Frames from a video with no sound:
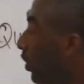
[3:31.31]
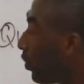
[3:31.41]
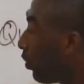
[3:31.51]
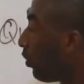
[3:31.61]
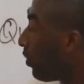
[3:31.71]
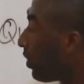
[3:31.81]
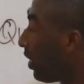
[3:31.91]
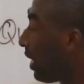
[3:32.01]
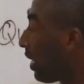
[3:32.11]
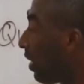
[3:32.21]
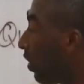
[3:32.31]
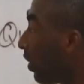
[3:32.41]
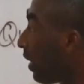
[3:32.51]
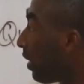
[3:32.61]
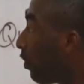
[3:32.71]
So you see that
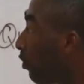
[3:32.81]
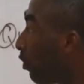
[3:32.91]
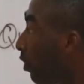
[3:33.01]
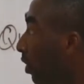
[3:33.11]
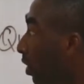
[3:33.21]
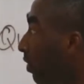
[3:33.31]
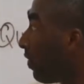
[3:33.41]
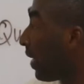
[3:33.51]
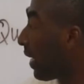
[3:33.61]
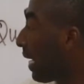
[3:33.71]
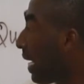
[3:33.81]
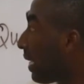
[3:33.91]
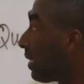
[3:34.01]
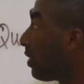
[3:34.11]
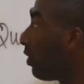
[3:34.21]
on the row of the
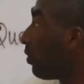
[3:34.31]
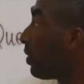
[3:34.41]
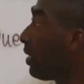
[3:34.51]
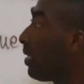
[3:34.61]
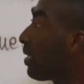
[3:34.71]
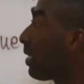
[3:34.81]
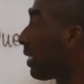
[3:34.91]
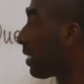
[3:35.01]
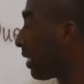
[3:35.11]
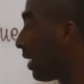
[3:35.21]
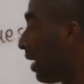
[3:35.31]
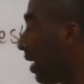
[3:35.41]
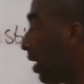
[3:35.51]
cats you see 6.